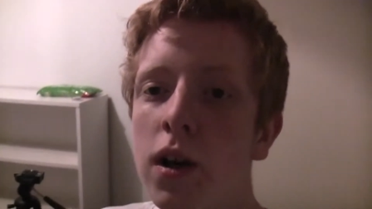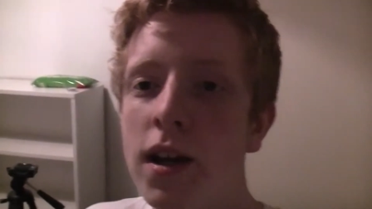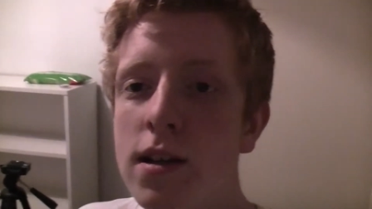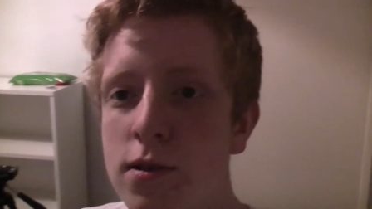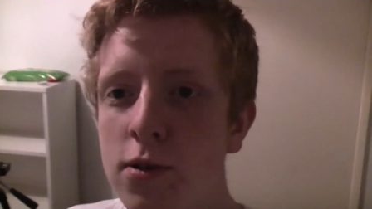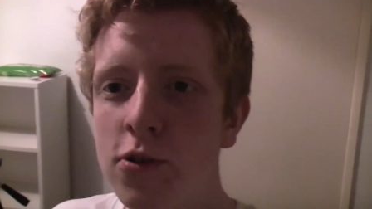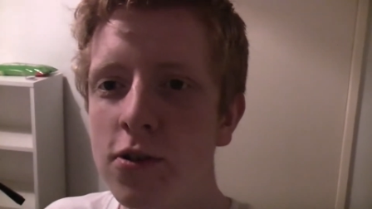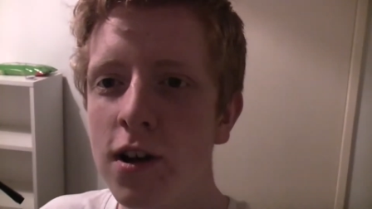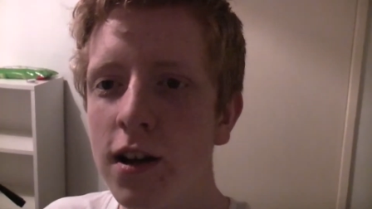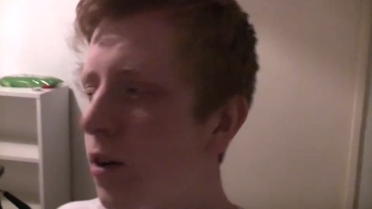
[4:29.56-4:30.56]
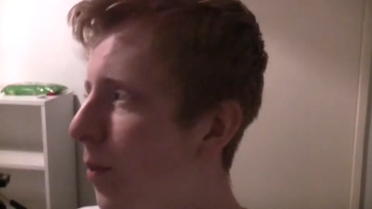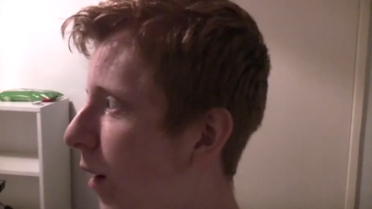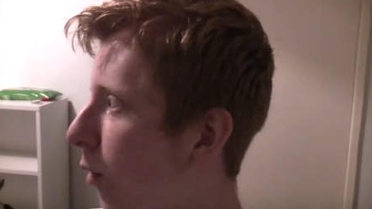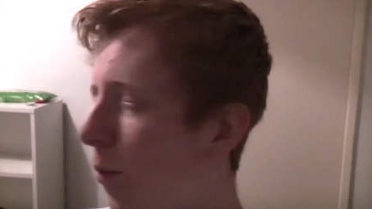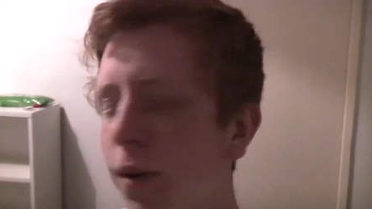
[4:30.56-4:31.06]
okay, so I got
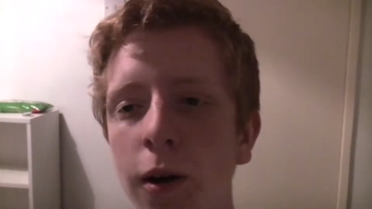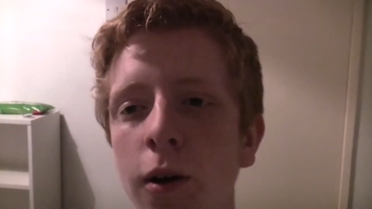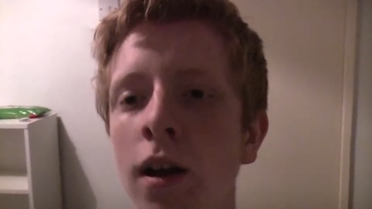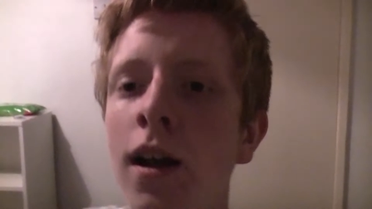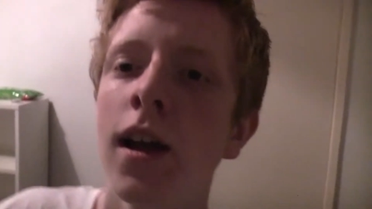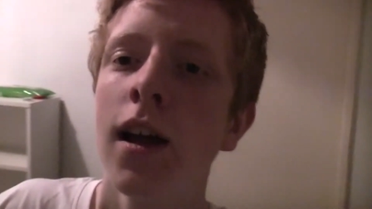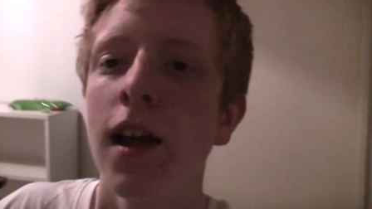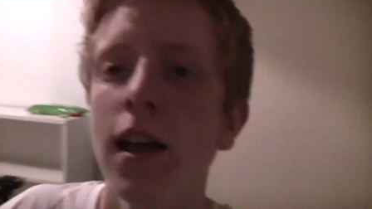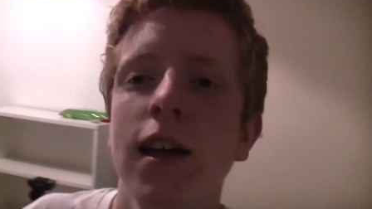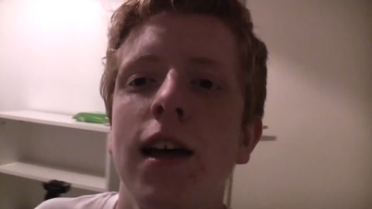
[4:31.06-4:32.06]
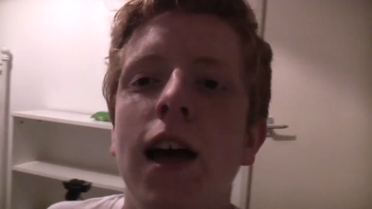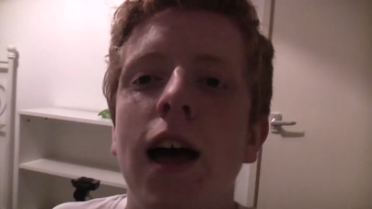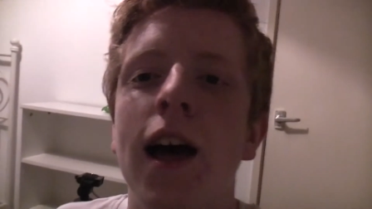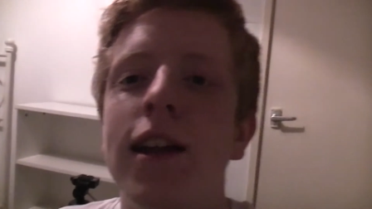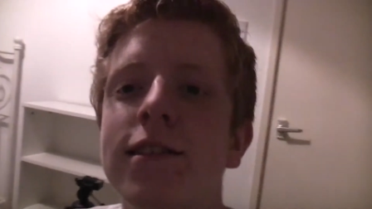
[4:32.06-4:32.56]
back home now.
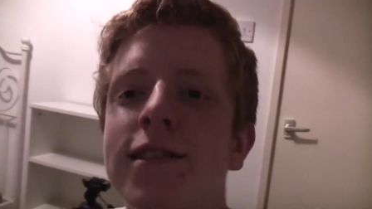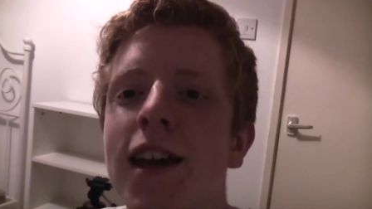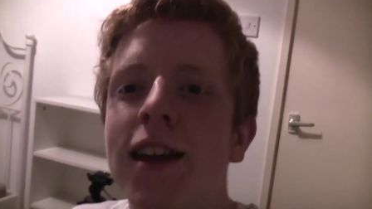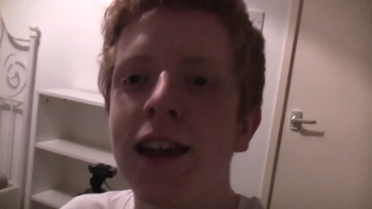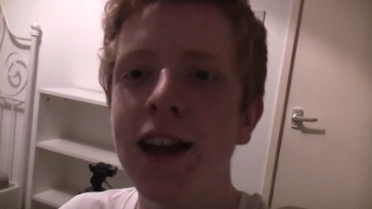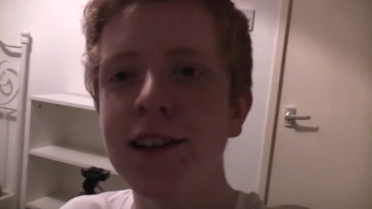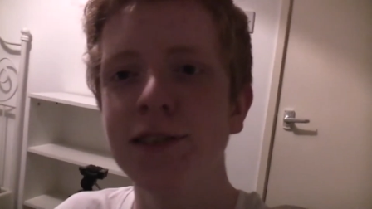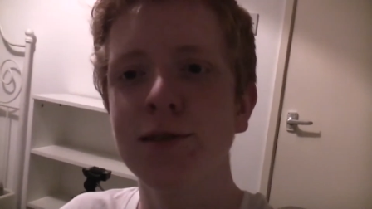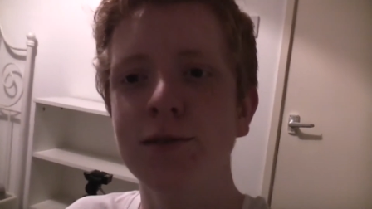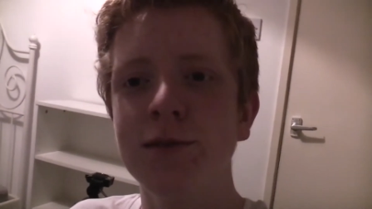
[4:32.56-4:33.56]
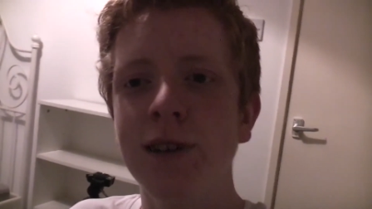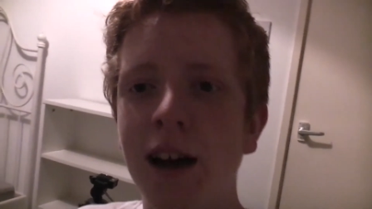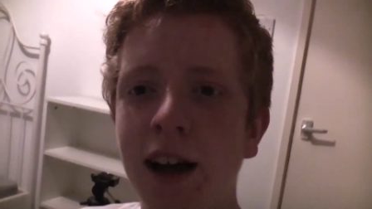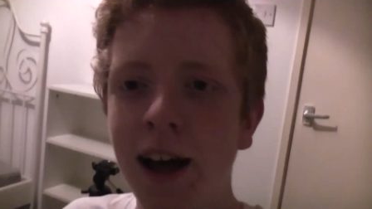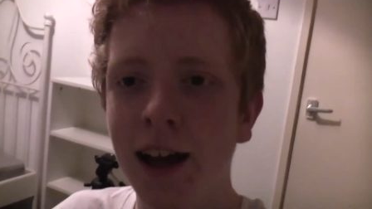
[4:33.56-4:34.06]
And uh, yeah, so
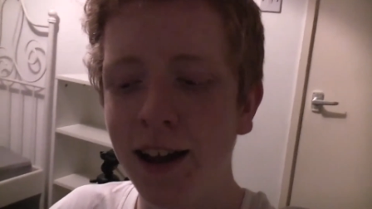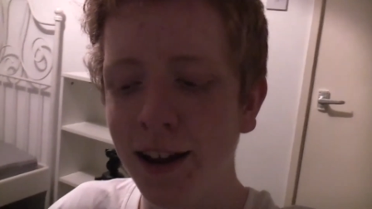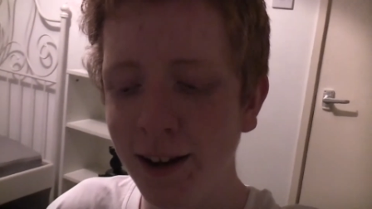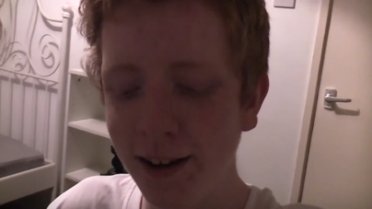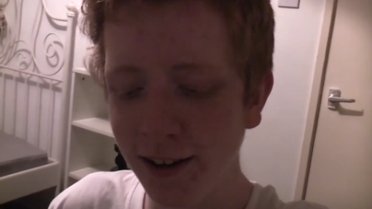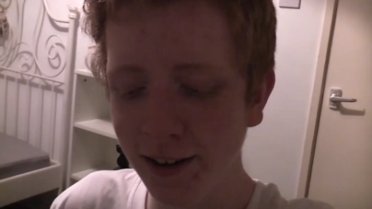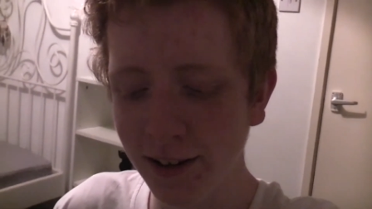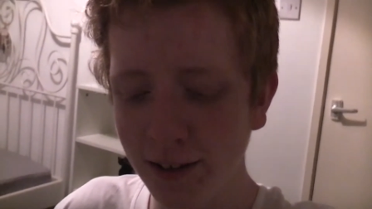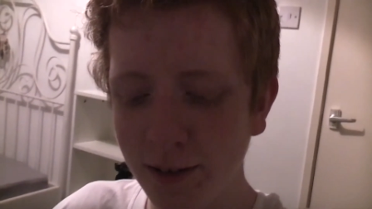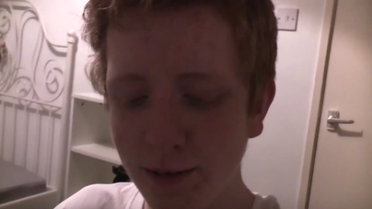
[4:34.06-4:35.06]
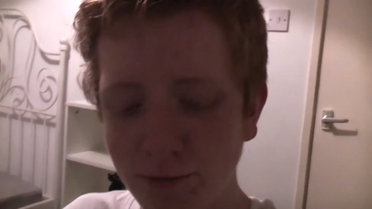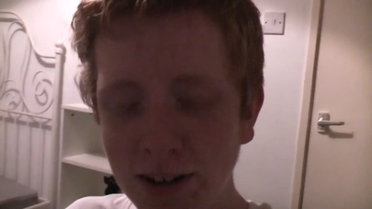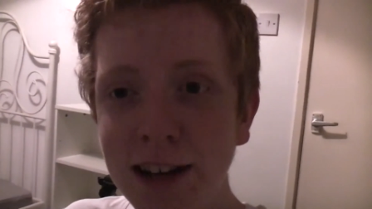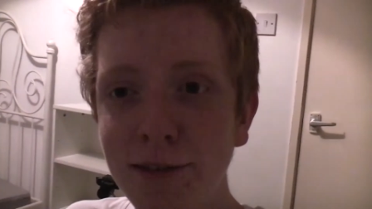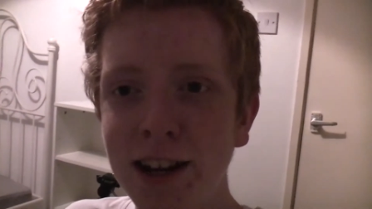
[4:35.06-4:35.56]
I
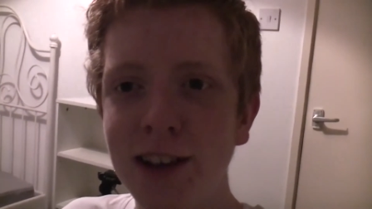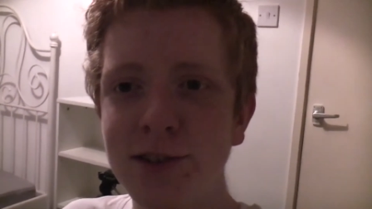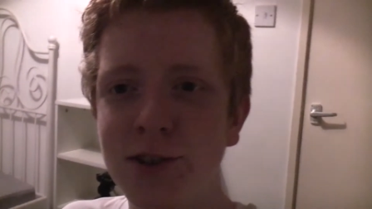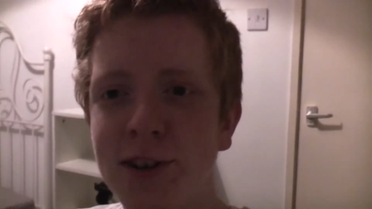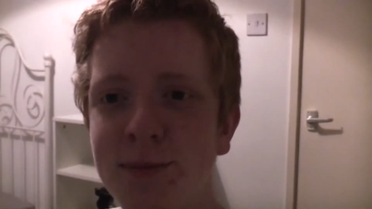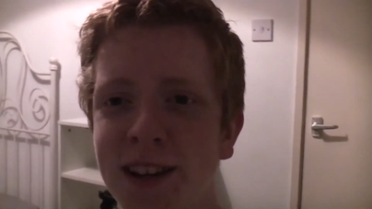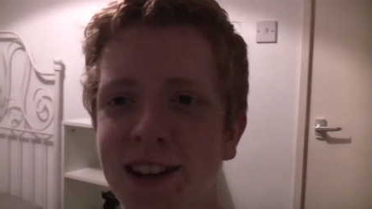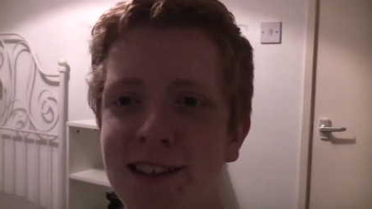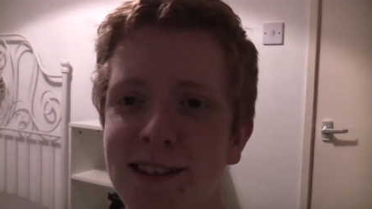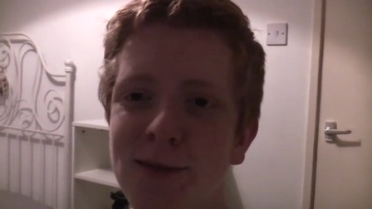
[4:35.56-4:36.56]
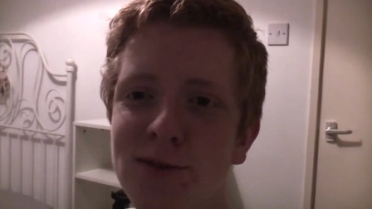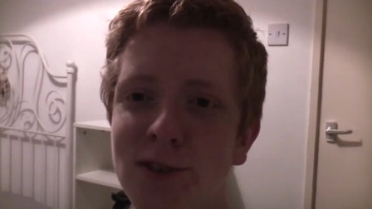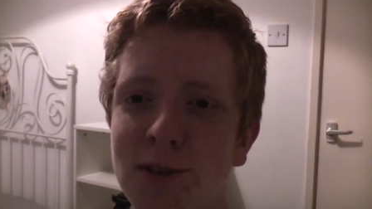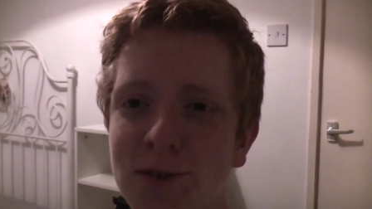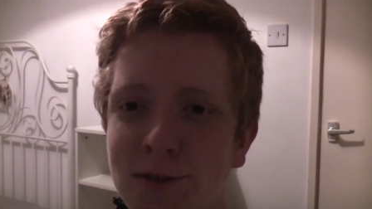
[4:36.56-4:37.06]
really, really enjoyed meeting Izzy. It was
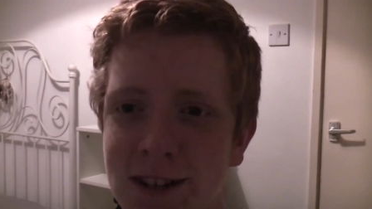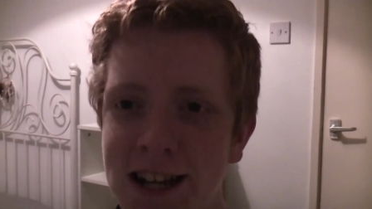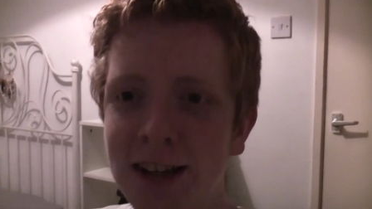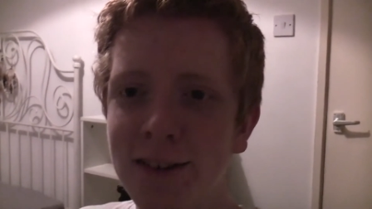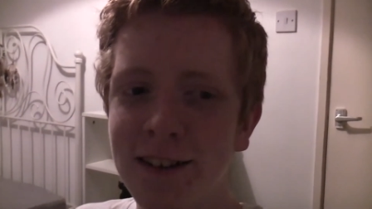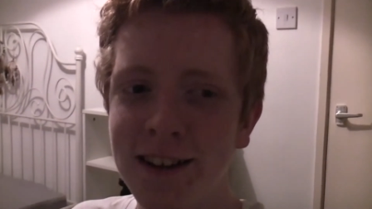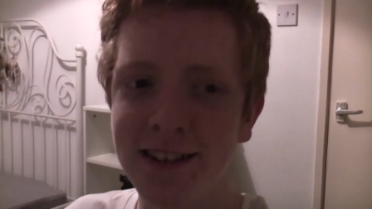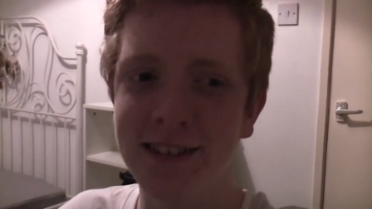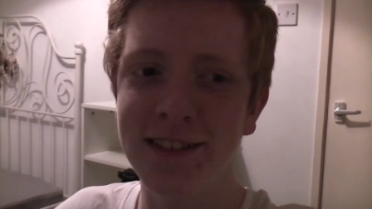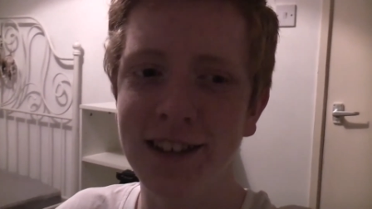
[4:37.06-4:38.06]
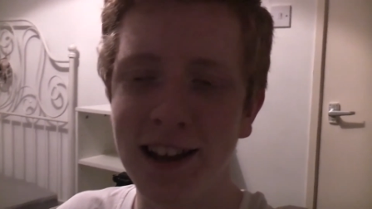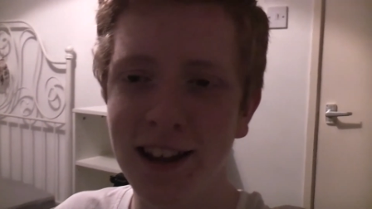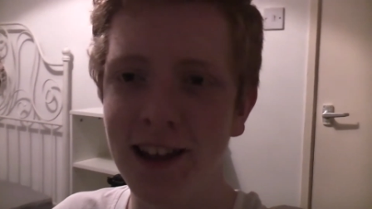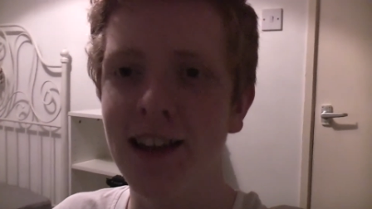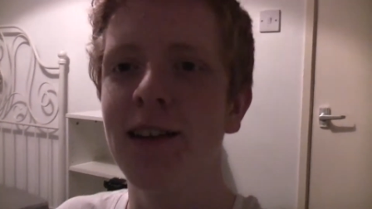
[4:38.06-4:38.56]
a great, great
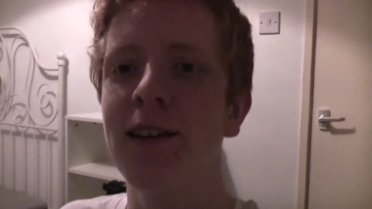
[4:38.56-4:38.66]
day